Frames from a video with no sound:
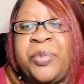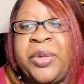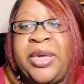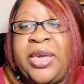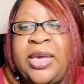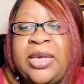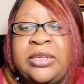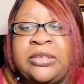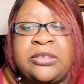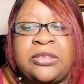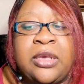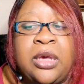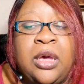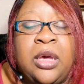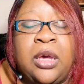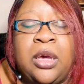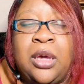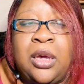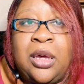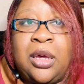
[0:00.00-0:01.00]
because
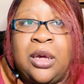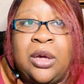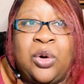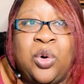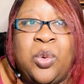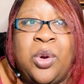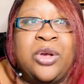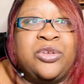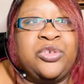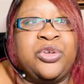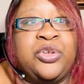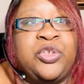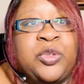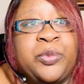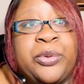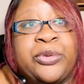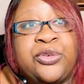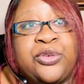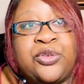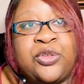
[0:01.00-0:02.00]
who else are you
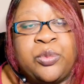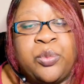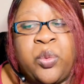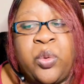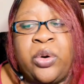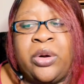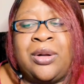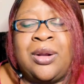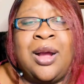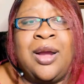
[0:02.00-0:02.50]
supposed to support?